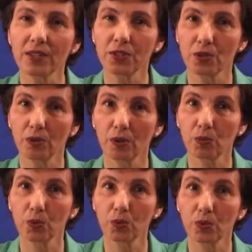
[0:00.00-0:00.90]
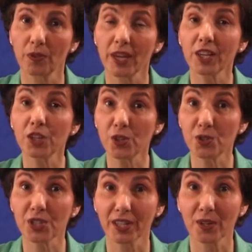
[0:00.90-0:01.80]
into a rule that
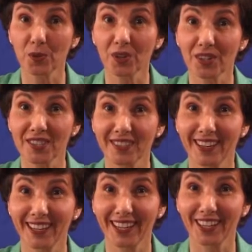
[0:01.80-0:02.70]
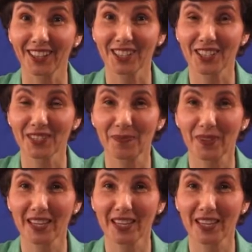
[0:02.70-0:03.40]
usually works in English.